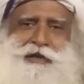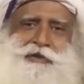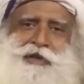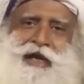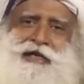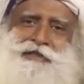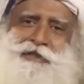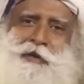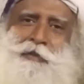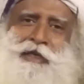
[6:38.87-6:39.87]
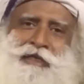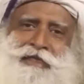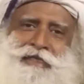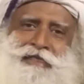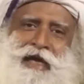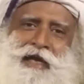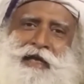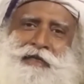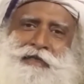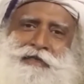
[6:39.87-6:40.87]
are you guys tormenting this guy
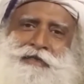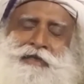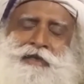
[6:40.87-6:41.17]
like this?